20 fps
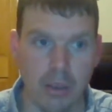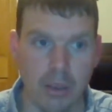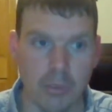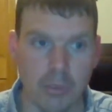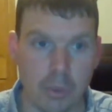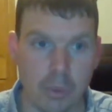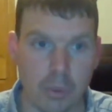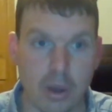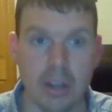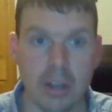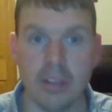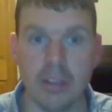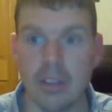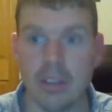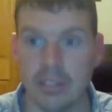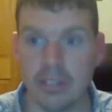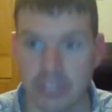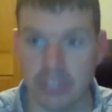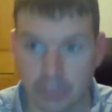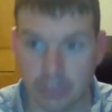1 and
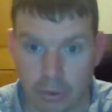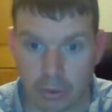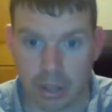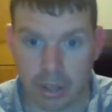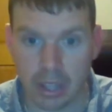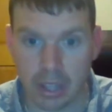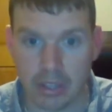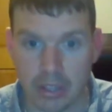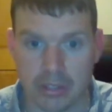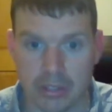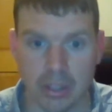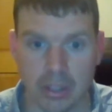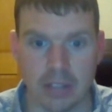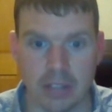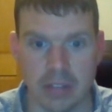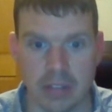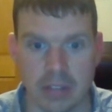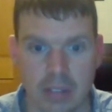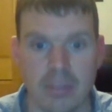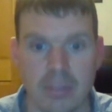then 3. So you
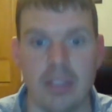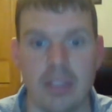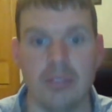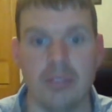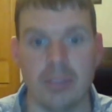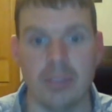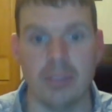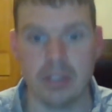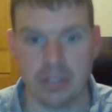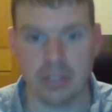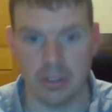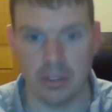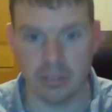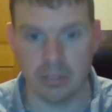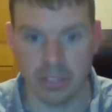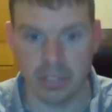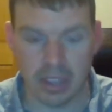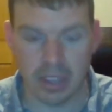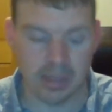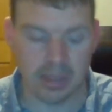got JV, then varsity
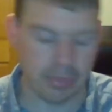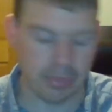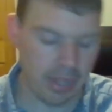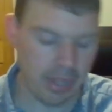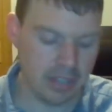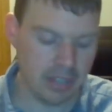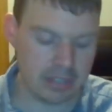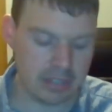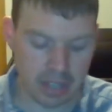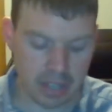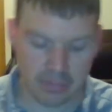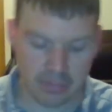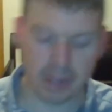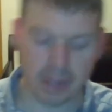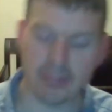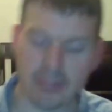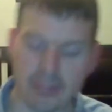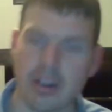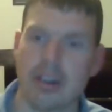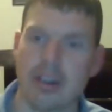with them. Steve
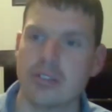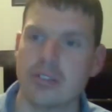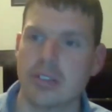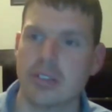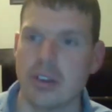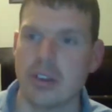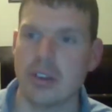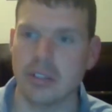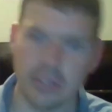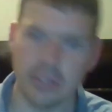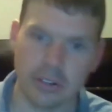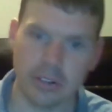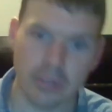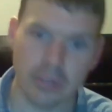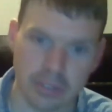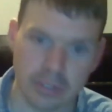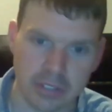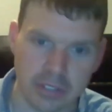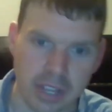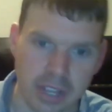Alvarado's calling the
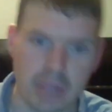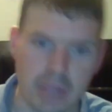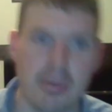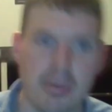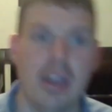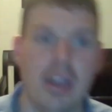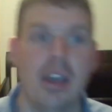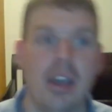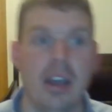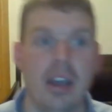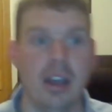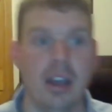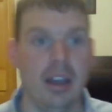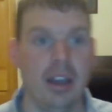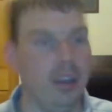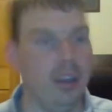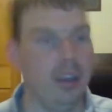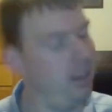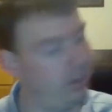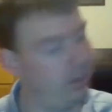girls game.
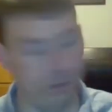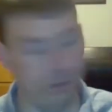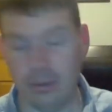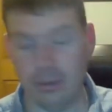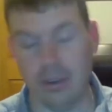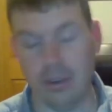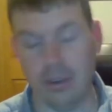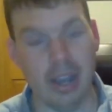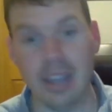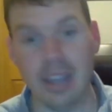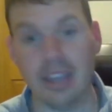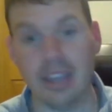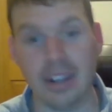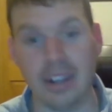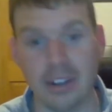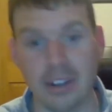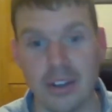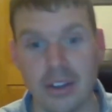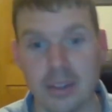I got to call